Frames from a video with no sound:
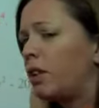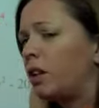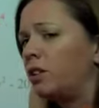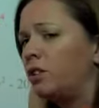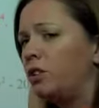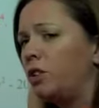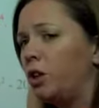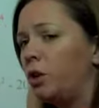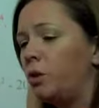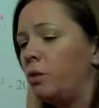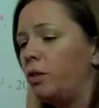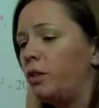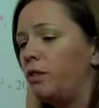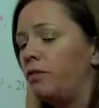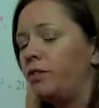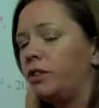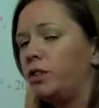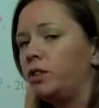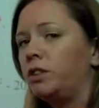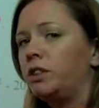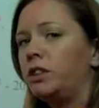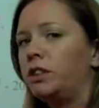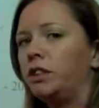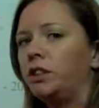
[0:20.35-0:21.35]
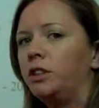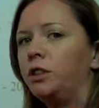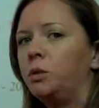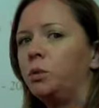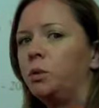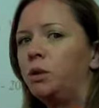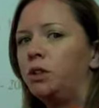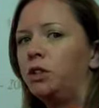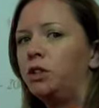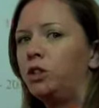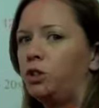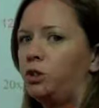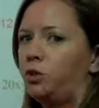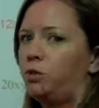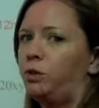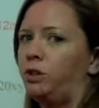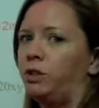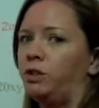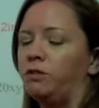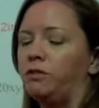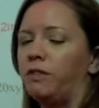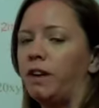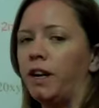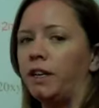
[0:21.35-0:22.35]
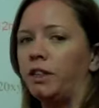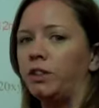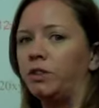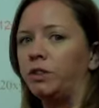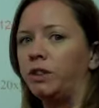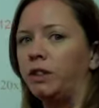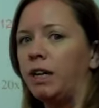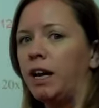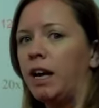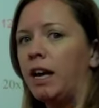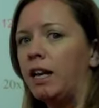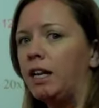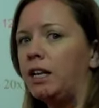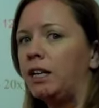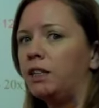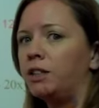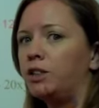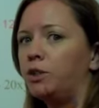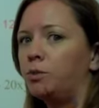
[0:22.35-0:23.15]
So the first thing that you want to do when you're factoring any